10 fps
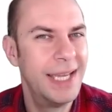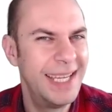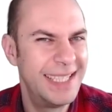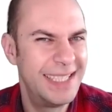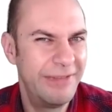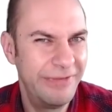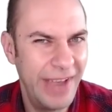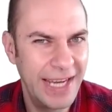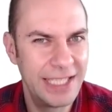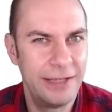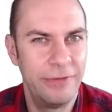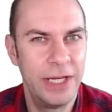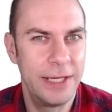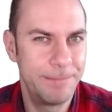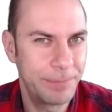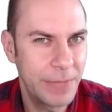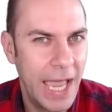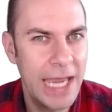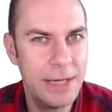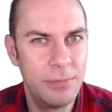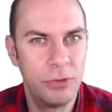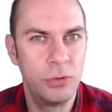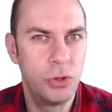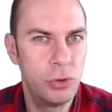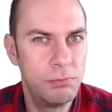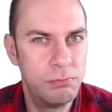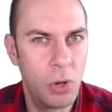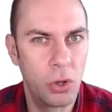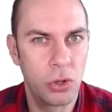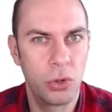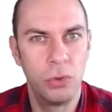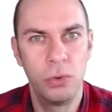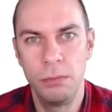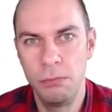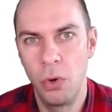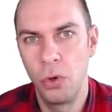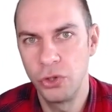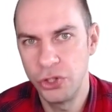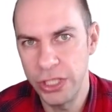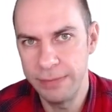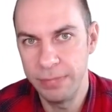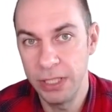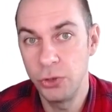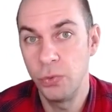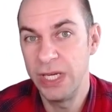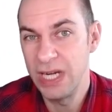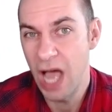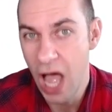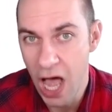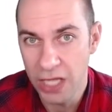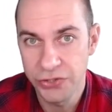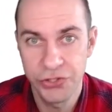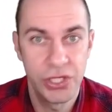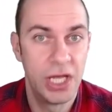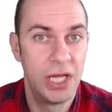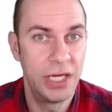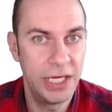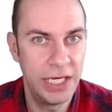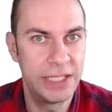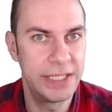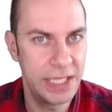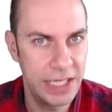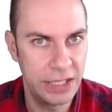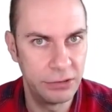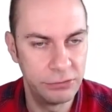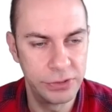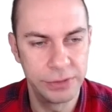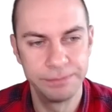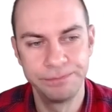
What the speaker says: it's effectively able to borrow more cheaply, to enhance its yield.